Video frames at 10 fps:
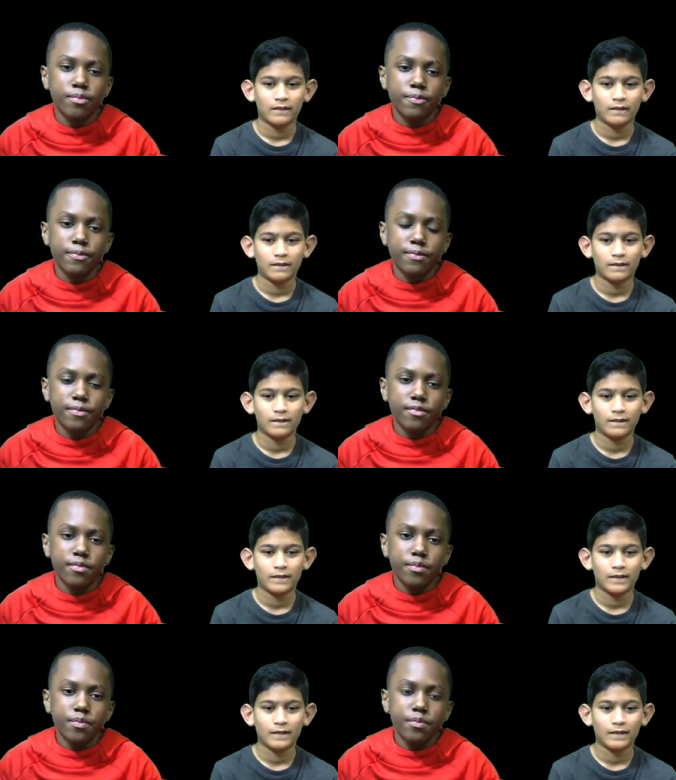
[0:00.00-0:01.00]

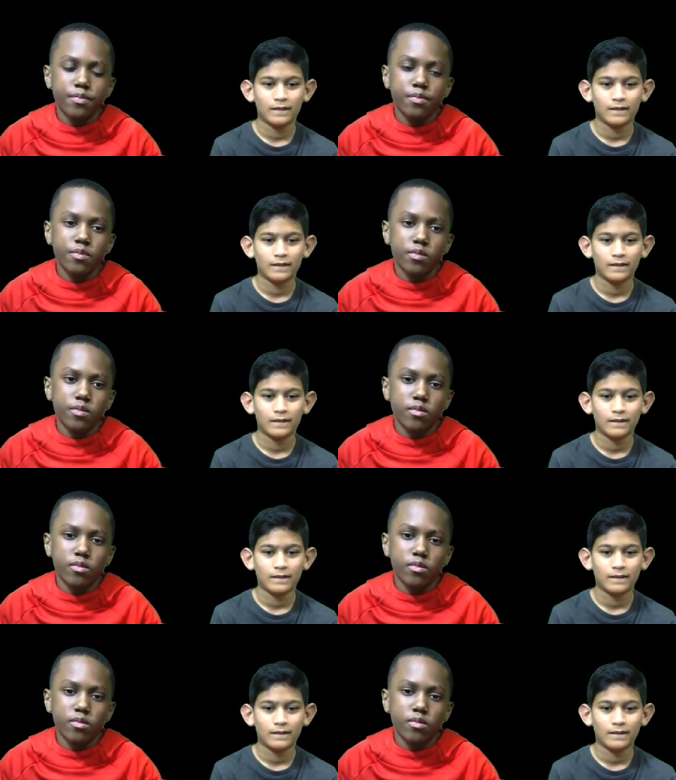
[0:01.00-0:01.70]
[no speech]